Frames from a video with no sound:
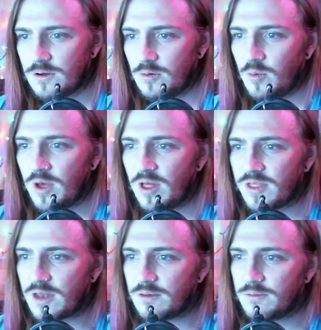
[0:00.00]
"Well
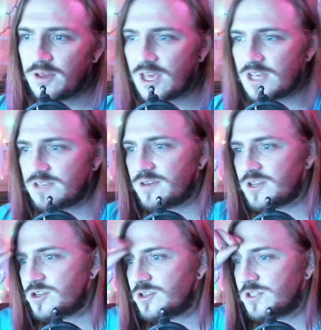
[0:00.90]
then," Case
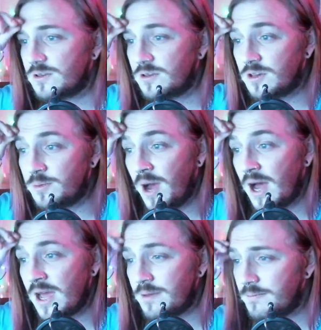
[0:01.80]
ventures,
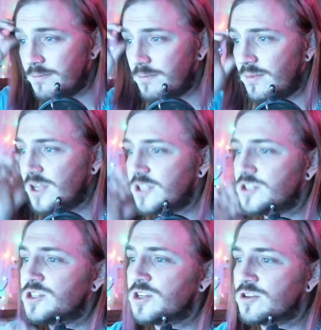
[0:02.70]
"goodbye," and
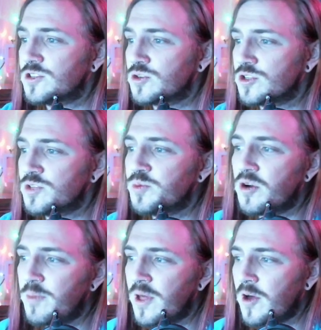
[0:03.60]
starts towards
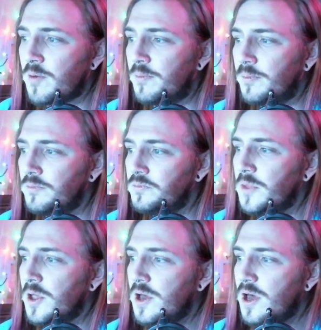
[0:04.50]
Portobello.
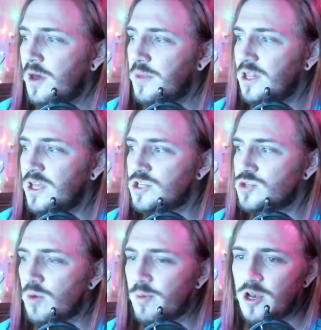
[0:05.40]
A
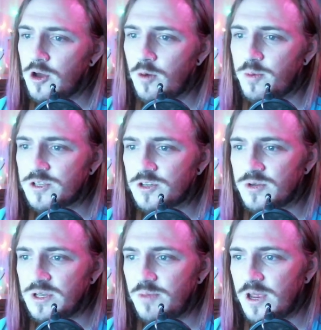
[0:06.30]
middle-aged woman opens a
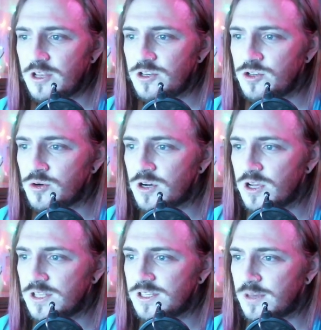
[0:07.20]
green-painted door
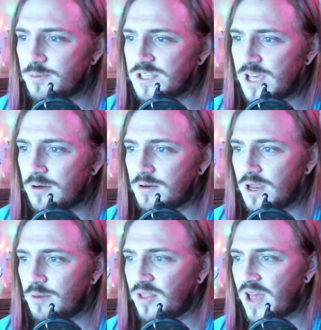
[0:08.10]
and steps out
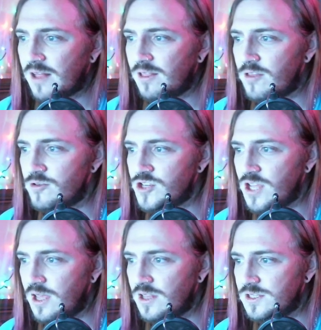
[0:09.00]
in black leather
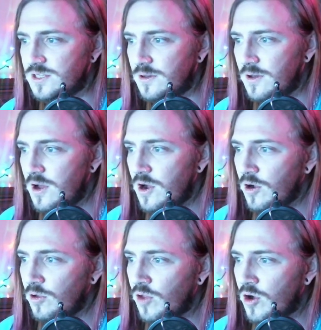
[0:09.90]
jeans,
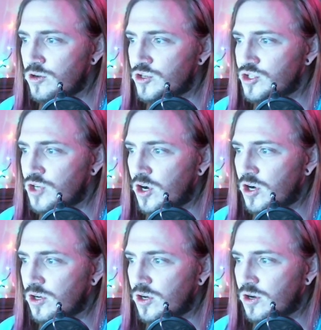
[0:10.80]
her large
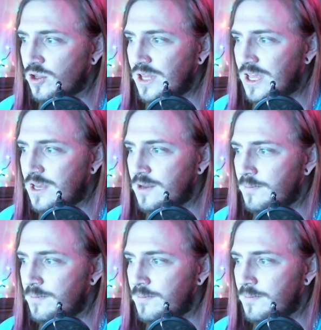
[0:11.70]
dog on a lead.